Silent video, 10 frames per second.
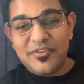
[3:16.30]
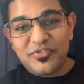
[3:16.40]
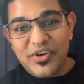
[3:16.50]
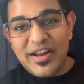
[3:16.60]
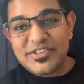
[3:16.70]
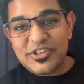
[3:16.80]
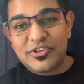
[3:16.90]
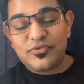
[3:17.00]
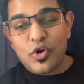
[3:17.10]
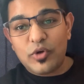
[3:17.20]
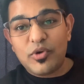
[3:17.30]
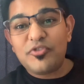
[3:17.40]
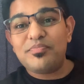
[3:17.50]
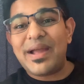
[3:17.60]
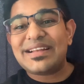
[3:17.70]
in the form
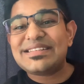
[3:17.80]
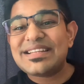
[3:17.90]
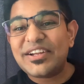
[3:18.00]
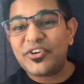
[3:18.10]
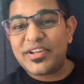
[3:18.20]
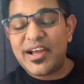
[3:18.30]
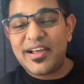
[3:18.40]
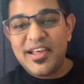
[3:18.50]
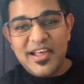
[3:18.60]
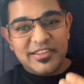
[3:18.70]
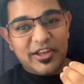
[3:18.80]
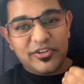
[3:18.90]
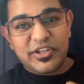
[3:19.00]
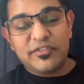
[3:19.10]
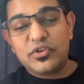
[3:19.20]
of bacteria that'll
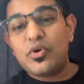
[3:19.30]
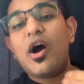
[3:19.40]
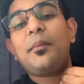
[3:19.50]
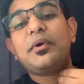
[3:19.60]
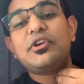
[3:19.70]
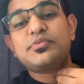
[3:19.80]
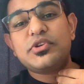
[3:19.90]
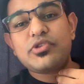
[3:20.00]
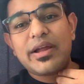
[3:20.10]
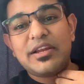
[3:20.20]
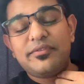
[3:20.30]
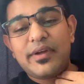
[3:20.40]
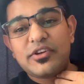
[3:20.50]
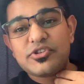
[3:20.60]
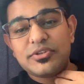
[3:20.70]
give you upper respiratory tract
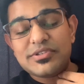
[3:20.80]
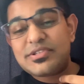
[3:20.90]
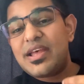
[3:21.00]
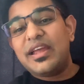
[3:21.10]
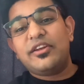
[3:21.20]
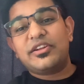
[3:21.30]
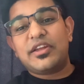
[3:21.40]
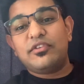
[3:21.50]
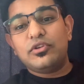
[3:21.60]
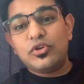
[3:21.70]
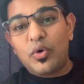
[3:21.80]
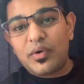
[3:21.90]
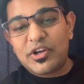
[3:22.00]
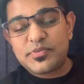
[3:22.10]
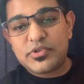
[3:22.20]
infections. It'll give you lower
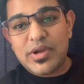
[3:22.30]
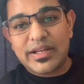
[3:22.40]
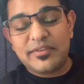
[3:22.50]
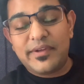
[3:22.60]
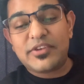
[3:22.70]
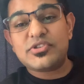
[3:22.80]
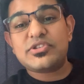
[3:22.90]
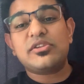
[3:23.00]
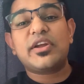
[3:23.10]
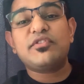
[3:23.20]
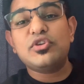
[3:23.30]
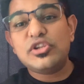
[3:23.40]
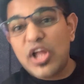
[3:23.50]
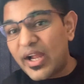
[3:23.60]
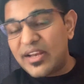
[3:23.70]
respiratory tract infections. It'll give you
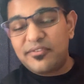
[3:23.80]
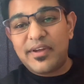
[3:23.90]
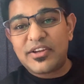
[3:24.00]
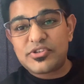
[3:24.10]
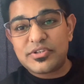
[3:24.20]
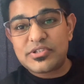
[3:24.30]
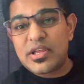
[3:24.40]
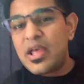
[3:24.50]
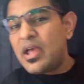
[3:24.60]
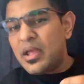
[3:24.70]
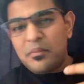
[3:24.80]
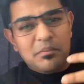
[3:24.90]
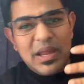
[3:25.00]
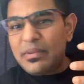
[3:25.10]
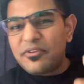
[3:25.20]
lung infections,
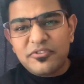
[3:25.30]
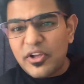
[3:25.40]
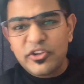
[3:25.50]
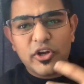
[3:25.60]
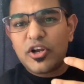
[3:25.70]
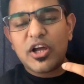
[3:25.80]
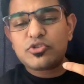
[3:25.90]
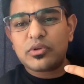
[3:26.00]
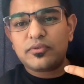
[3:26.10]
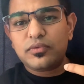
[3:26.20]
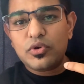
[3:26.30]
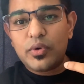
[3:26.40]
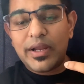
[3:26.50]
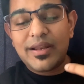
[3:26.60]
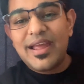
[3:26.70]
maybe fill your lungs with
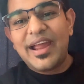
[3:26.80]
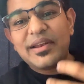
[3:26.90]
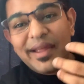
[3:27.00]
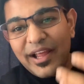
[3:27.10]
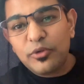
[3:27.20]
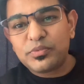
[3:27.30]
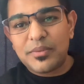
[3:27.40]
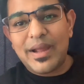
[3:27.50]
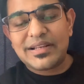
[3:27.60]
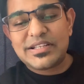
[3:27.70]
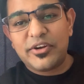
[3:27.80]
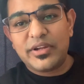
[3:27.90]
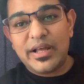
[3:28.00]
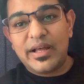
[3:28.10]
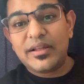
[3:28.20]
fluid and help the
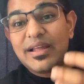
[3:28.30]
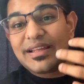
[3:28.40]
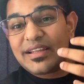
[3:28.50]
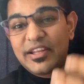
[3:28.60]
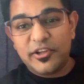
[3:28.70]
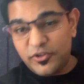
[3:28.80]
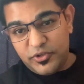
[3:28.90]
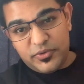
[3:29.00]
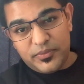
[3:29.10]
bacteria kill you.